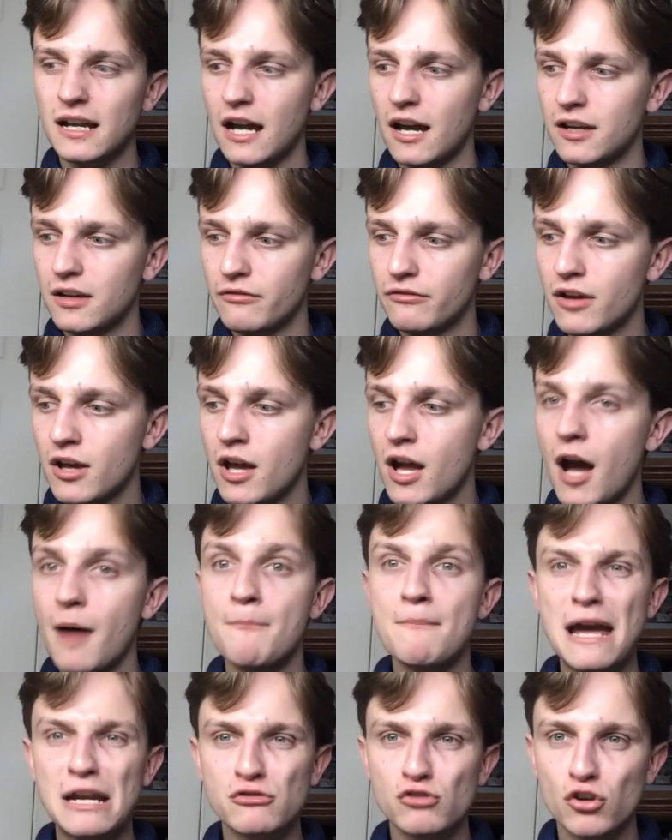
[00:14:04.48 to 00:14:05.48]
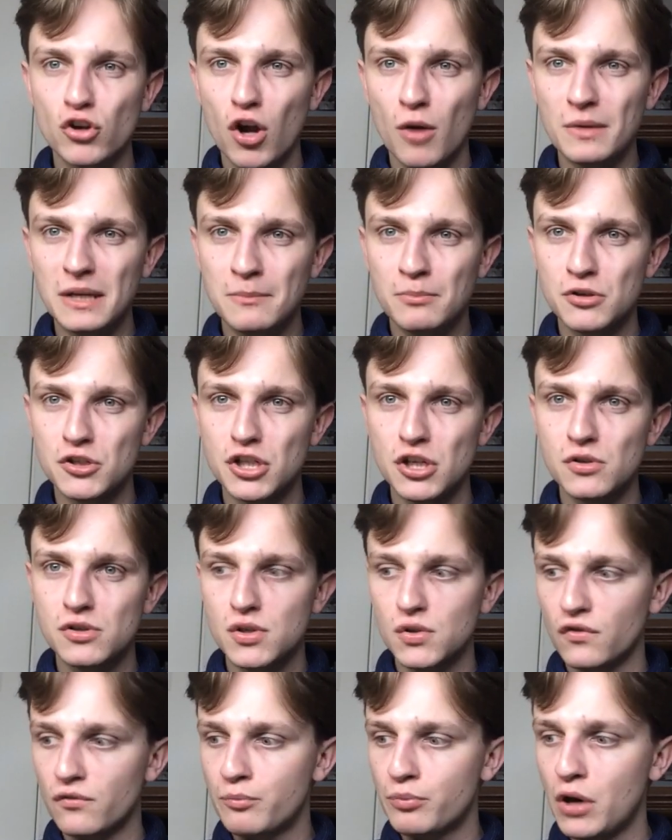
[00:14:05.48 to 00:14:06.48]
kind of a metronomic
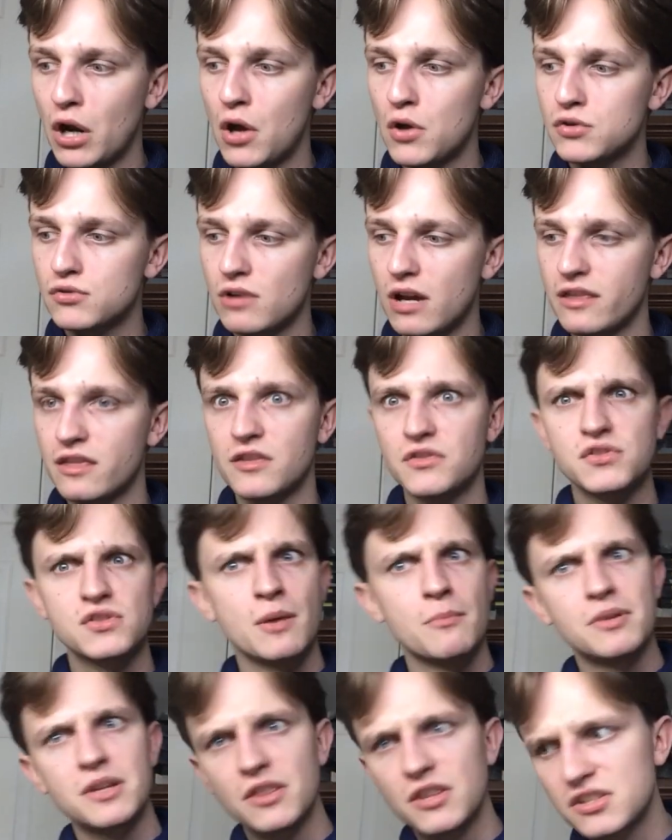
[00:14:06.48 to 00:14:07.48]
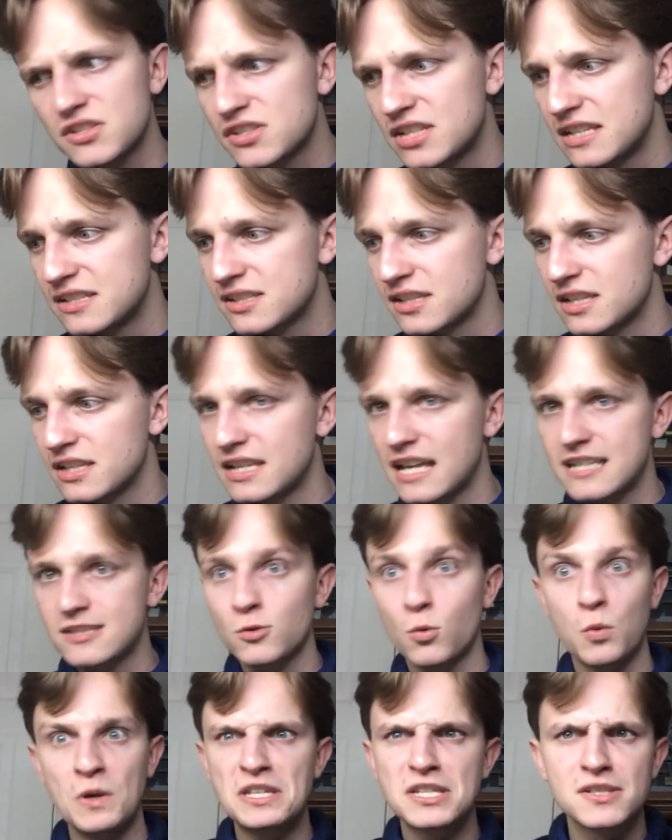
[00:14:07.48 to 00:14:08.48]
producer of prose rather than somebody that sits at a desk
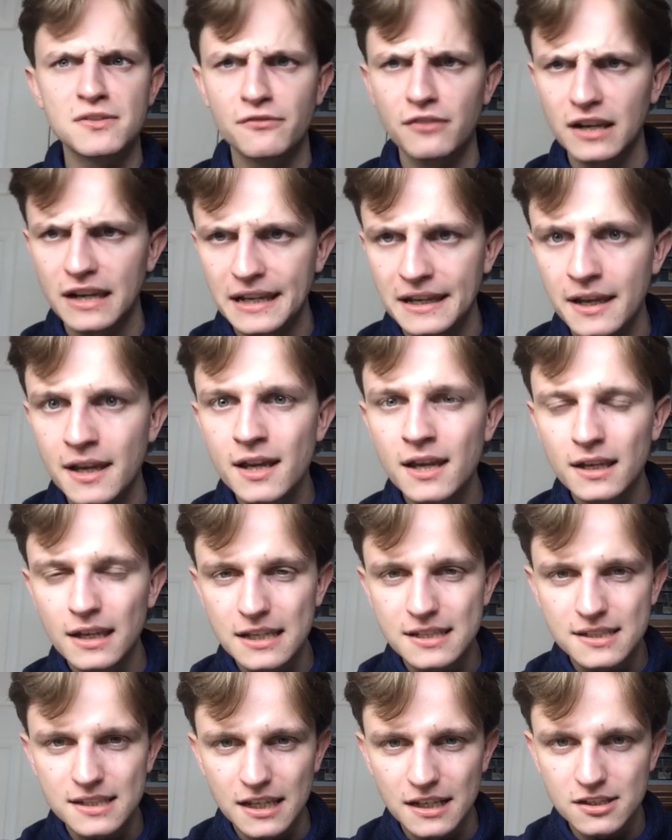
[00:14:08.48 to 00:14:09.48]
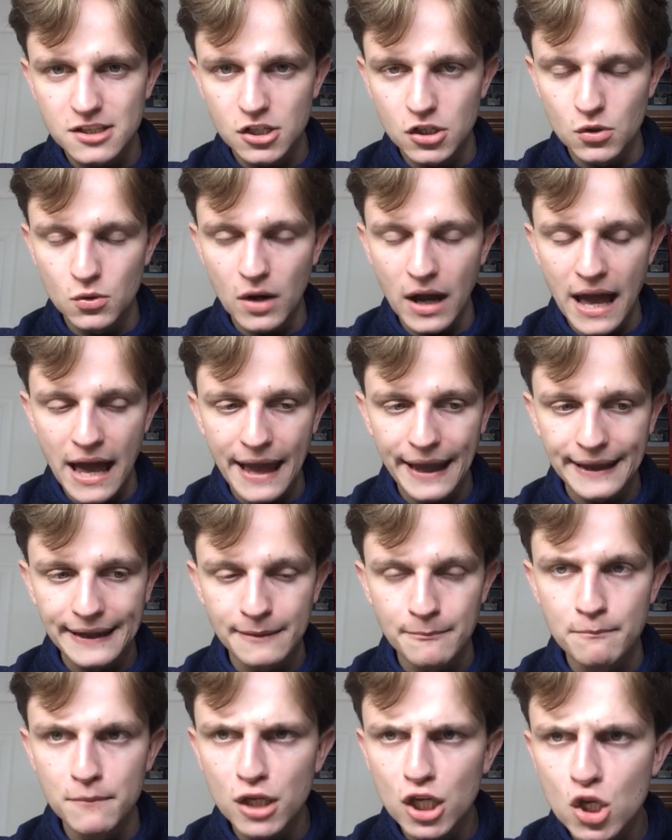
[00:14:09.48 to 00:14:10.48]
wistfully listening to a
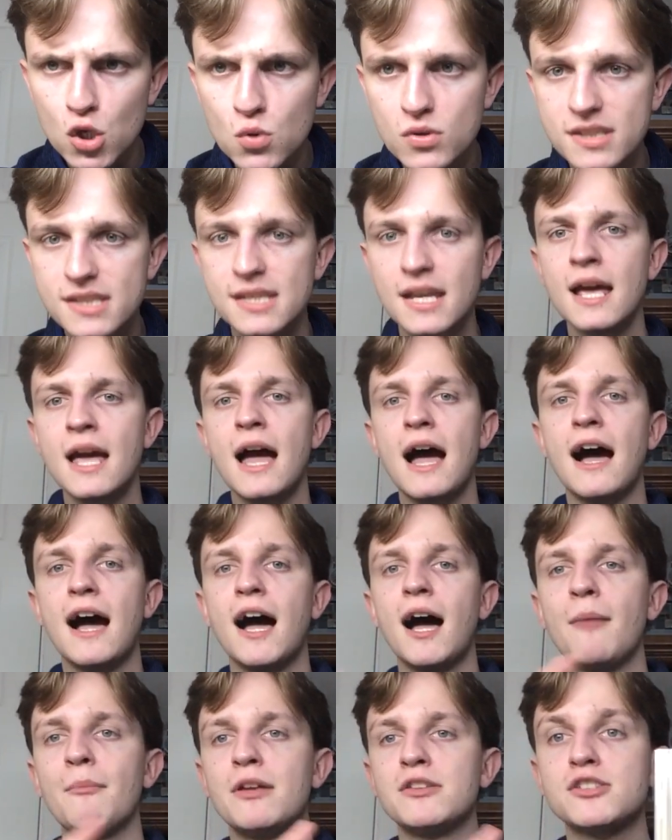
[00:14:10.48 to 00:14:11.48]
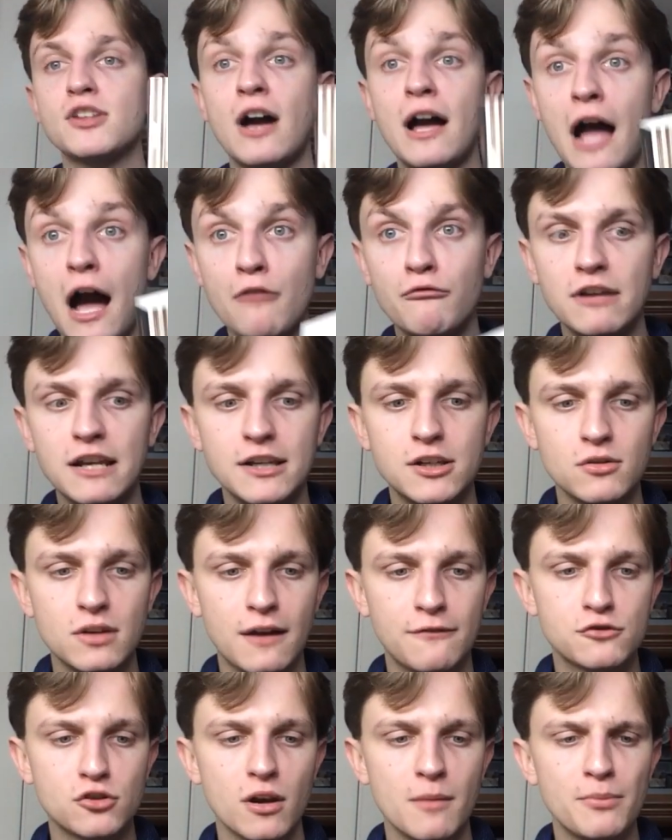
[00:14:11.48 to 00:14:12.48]
muse. And so I really do
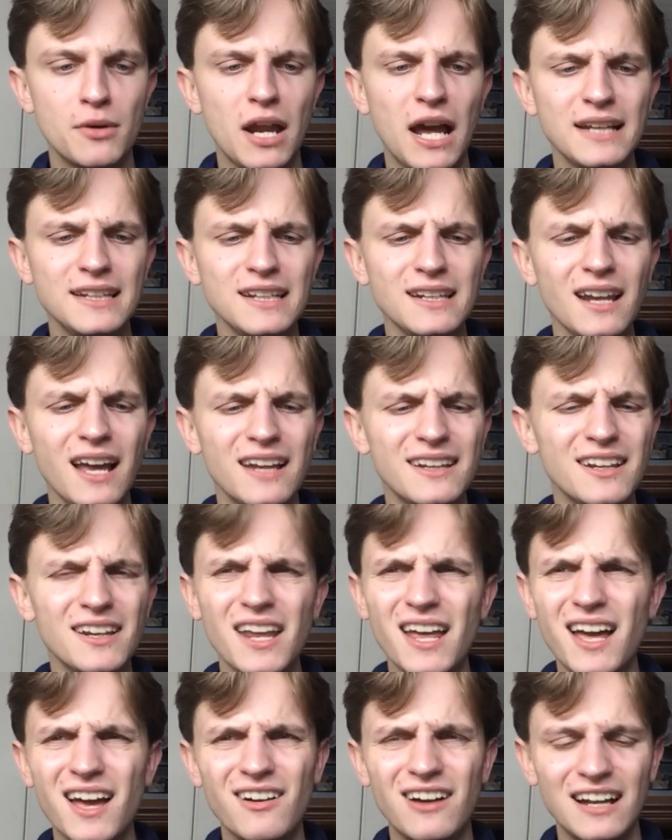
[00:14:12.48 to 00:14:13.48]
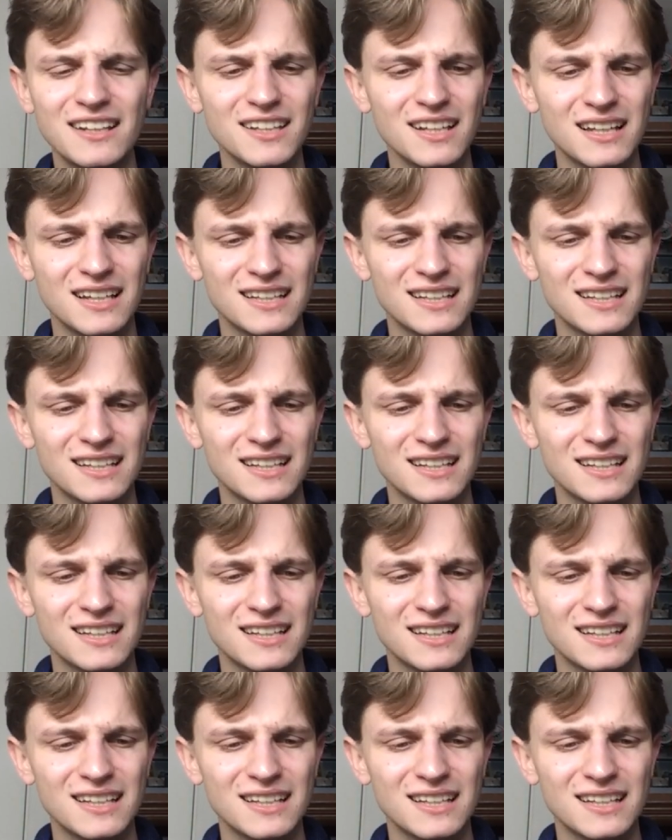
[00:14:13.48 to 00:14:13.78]
love Trollope, but I don't know.